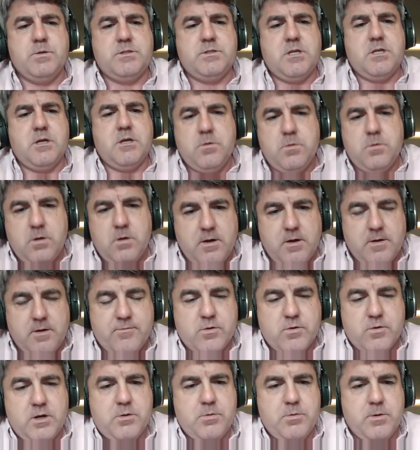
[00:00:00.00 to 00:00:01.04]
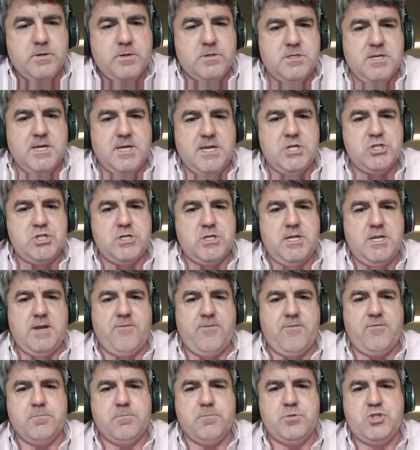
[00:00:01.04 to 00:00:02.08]
So I've got a quotation
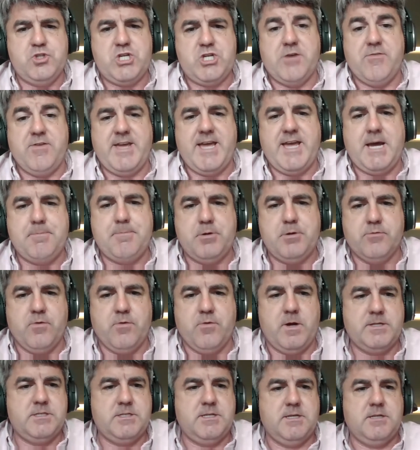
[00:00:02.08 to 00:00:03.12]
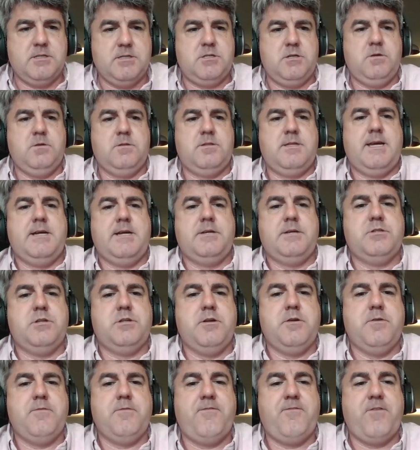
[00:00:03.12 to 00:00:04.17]
here from Jerry Abbott writing
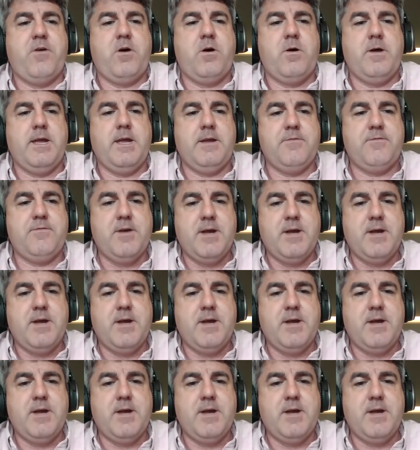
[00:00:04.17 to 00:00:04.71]
2005,